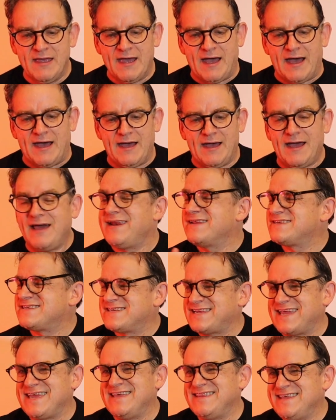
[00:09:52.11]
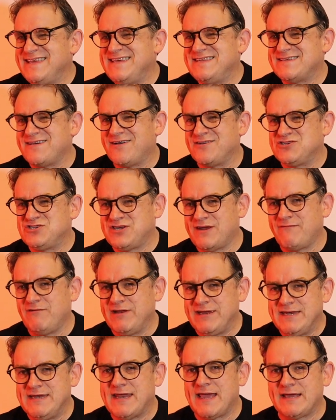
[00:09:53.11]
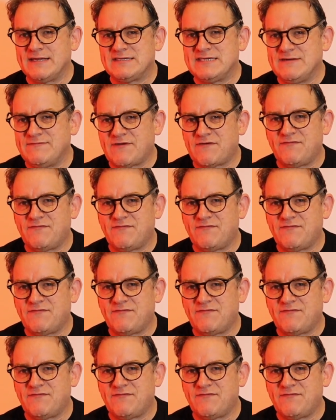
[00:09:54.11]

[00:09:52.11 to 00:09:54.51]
And as I say, these are generally negative